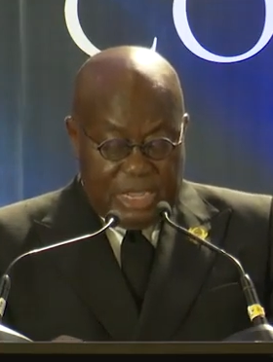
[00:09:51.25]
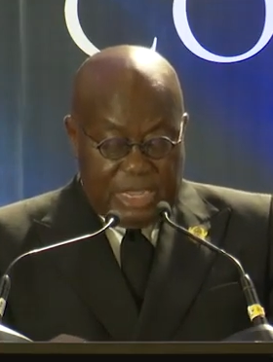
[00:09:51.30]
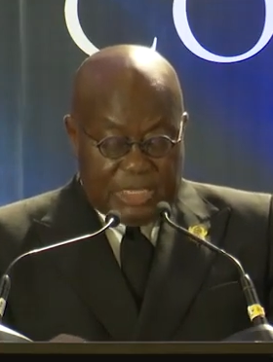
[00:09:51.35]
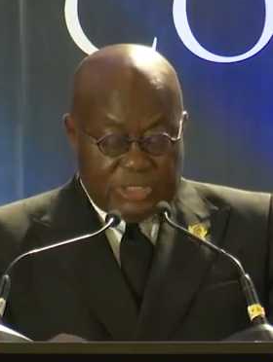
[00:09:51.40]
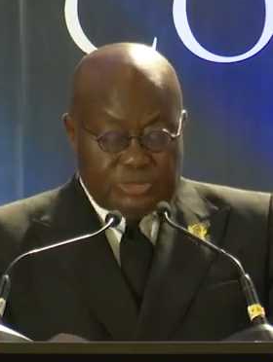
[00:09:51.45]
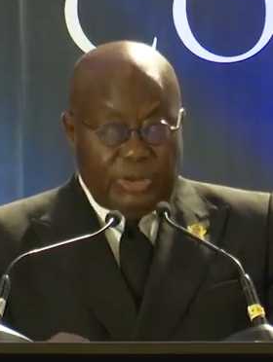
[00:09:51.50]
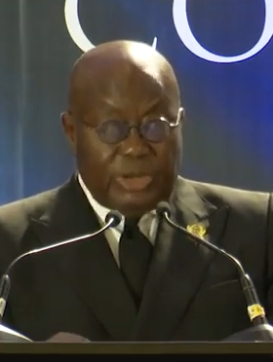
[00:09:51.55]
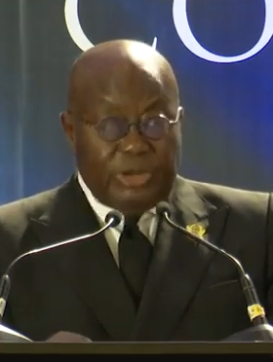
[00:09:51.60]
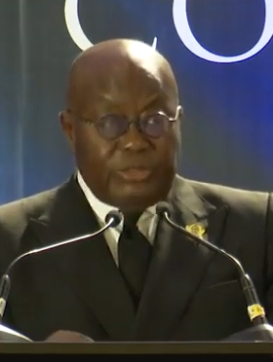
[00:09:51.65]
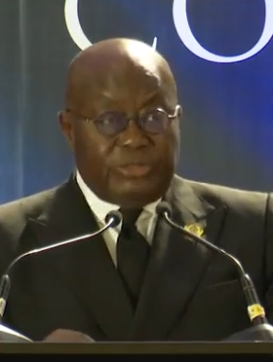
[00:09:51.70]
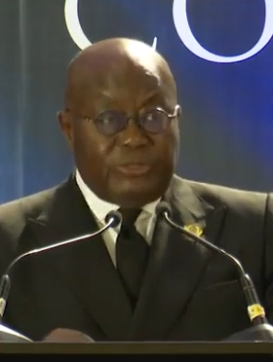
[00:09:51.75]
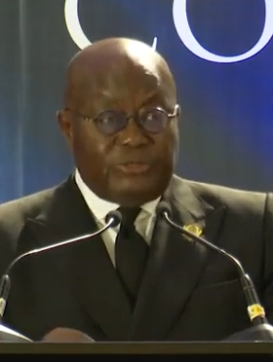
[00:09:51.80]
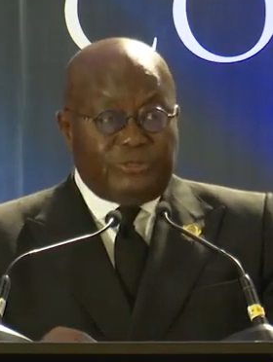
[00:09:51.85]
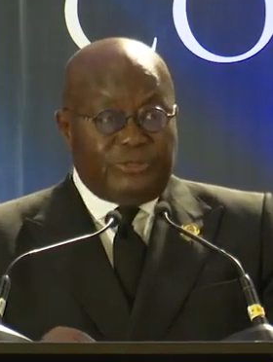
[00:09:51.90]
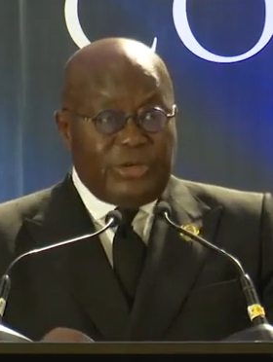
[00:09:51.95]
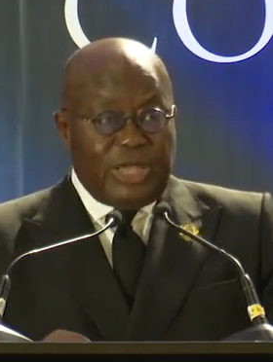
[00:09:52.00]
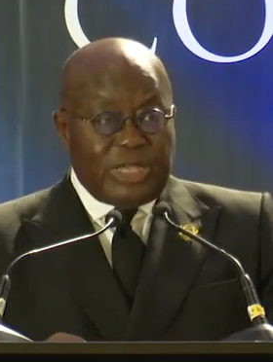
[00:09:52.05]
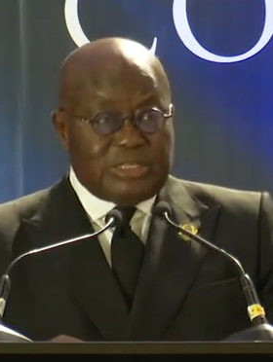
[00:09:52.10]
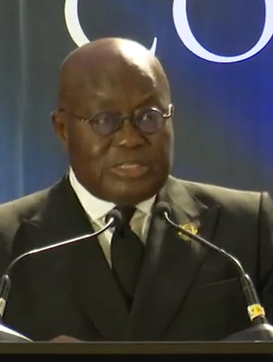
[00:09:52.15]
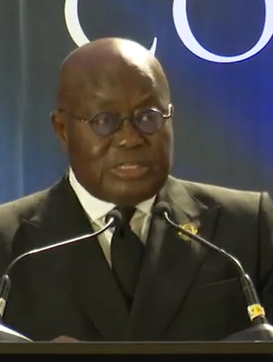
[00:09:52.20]
is one of the
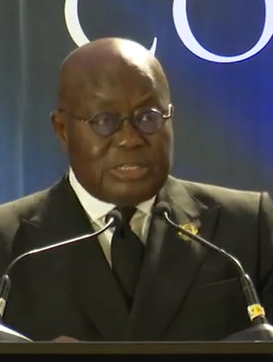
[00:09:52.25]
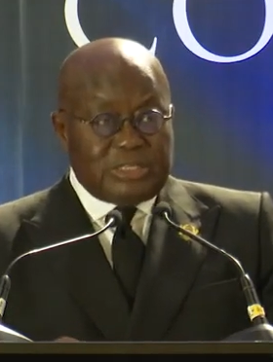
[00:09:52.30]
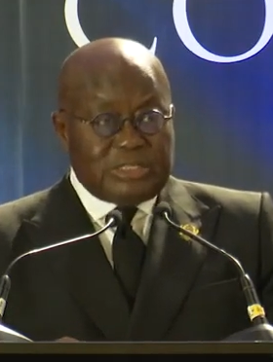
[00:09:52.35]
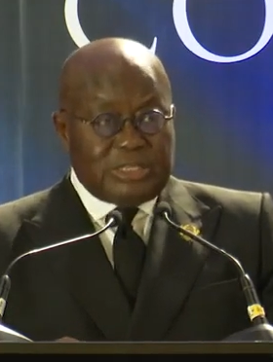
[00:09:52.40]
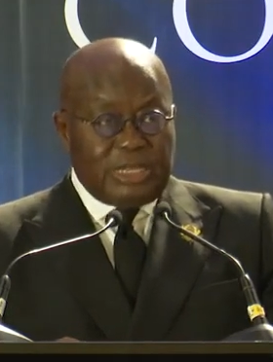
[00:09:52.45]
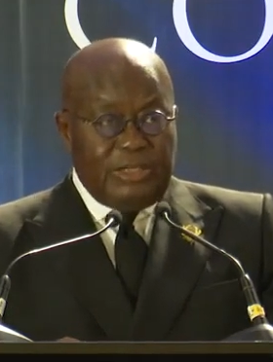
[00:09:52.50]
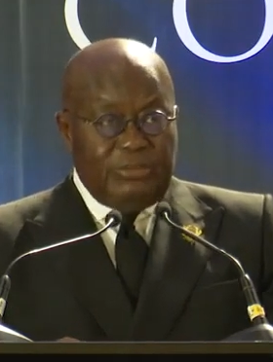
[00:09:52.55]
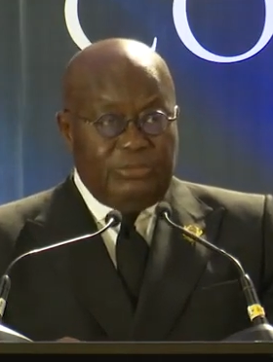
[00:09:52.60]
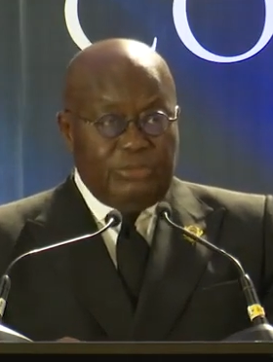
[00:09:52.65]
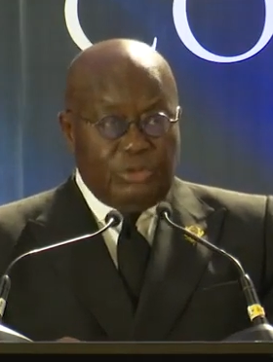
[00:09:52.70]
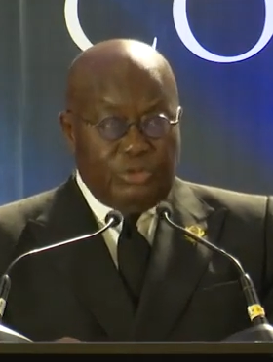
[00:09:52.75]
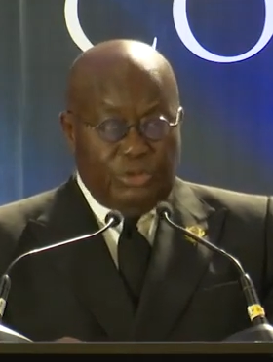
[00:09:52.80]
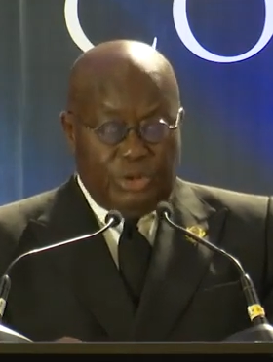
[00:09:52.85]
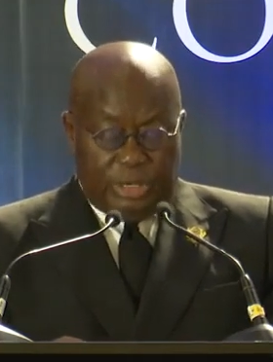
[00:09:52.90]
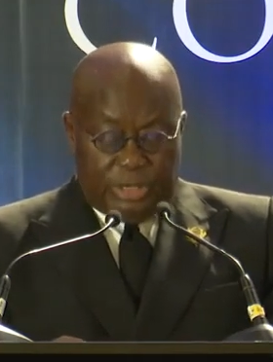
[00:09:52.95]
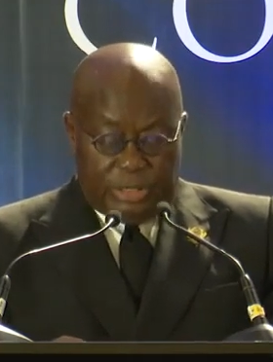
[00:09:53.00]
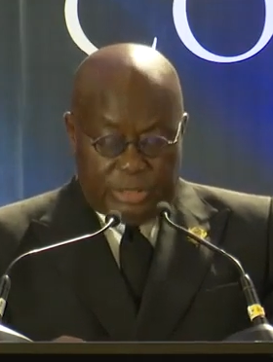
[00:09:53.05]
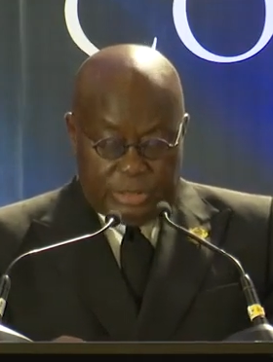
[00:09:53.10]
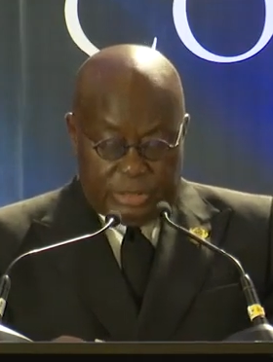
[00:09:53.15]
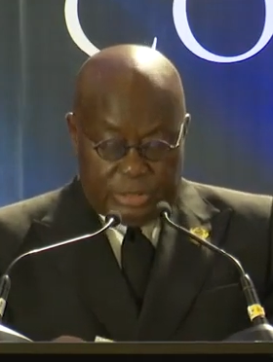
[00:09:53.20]
fastest in the
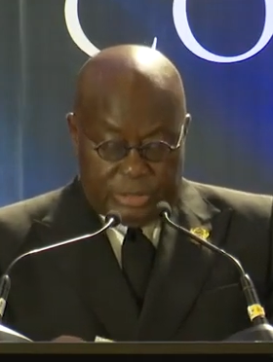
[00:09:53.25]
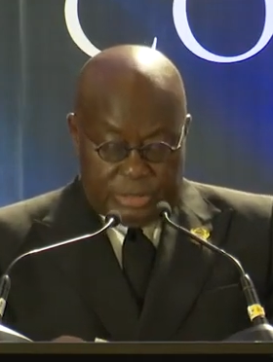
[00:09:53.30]
world.